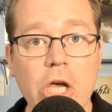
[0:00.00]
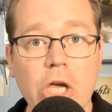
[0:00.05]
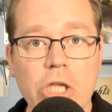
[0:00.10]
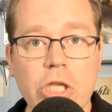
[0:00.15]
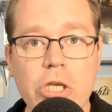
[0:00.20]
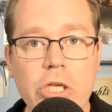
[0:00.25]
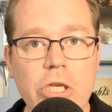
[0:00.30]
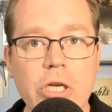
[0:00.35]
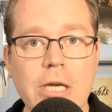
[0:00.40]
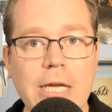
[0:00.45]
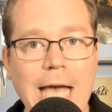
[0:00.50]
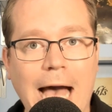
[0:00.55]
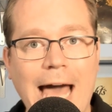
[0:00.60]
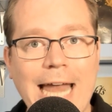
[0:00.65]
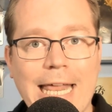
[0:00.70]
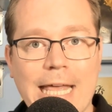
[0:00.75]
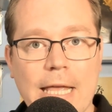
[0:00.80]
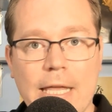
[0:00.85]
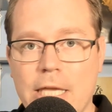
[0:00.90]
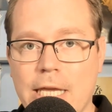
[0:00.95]
You
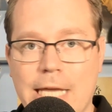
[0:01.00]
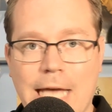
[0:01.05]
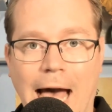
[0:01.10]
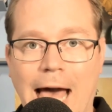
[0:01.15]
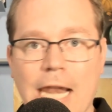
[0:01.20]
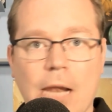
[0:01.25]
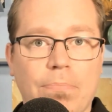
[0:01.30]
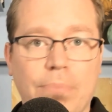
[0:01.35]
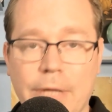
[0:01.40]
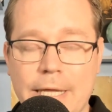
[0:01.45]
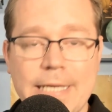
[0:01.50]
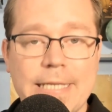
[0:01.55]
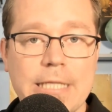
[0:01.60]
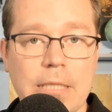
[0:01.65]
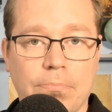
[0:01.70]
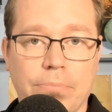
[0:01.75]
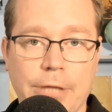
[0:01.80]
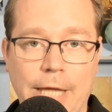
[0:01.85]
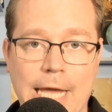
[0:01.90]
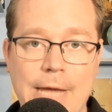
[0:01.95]
gotta place the
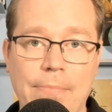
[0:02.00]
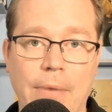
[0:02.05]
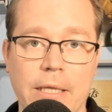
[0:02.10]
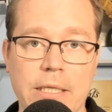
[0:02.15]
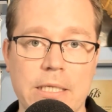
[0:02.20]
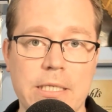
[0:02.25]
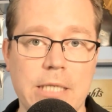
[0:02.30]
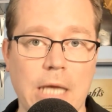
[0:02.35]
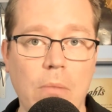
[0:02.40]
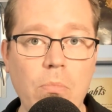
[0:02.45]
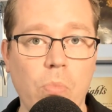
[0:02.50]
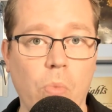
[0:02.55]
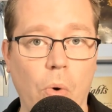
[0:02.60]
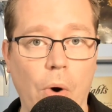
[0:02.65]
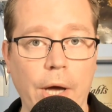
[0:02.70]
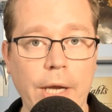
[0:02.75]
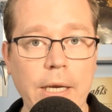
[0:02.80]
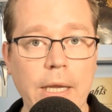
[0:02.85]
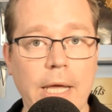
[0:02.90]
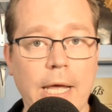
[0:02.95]
blame on
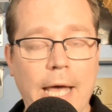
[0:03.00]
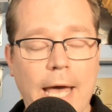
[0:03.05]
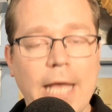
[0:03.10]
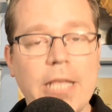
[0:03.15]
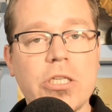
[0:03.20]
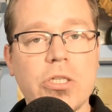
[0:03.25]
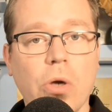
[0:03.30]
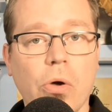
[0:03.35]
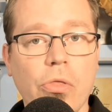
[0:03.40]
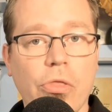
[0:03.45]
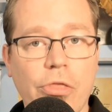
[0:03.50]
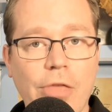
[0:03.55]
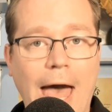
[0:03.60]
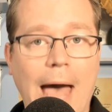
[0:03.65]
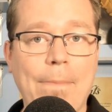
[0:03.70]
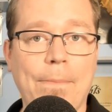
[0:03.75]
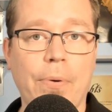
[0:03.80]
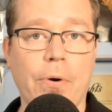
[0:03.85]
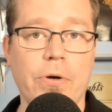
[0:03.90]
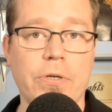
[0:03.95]
someone. And so
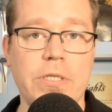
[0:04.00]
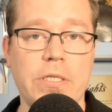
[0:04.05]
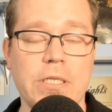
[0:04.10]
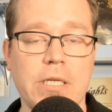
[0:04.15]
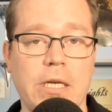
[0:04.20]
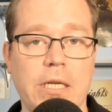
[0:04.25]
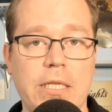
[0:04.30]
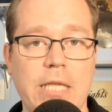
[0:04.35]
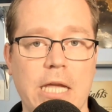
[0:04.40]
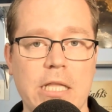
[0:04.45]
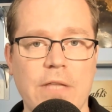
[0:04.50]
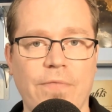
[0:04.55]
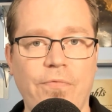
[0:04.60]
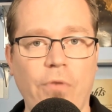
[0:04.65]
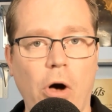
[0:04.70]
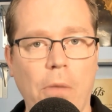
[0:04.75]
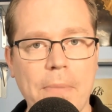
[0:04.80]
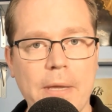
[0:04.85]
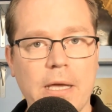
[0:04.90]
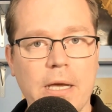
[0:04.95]
that person's going to take the
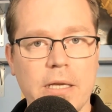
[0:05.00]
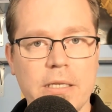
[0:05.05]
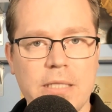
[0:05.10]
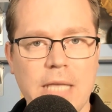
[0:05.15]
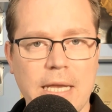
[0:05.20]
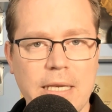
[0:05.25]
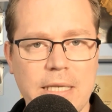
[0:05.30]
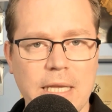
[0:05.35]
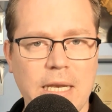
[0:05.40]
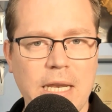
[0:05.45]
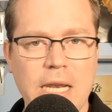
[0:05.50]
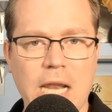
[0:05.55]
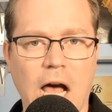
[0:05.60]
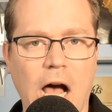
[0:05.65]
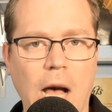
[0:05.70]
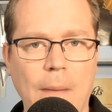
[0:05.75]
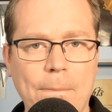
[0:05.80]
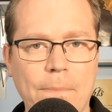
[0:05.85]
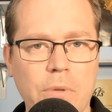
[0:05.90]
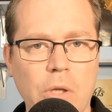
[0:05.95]
fall because they didn't
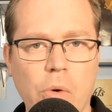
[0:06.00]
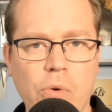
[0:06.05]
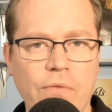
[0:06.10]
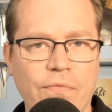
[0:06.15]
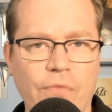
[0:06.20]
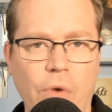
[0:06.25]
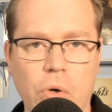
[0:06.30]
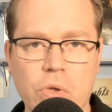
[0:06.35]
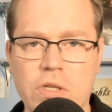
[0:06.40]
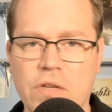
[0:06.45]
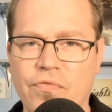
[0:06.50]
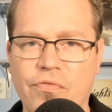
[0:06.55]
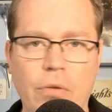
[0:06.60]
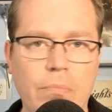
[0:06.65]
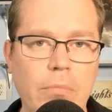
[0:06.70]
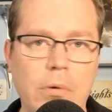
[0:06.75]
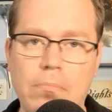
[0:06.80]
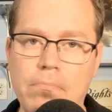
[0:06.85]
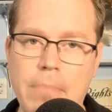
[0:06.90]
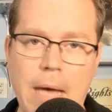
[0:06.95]
upload votes
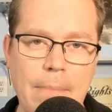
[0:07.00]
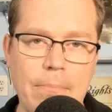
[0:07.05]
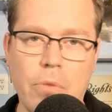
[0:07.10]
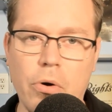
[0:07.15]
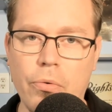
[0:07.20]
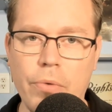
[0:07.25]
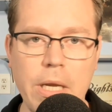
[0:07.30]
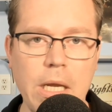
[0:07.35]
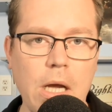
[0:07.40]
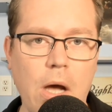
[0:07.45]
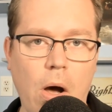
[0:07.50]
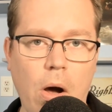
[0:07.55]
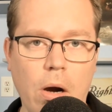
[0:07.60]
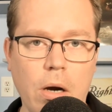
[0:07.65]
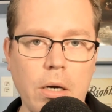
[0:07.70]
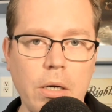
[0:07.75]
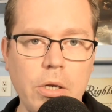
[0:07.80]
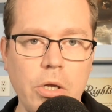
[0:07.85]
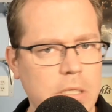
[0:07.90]
from a memory card.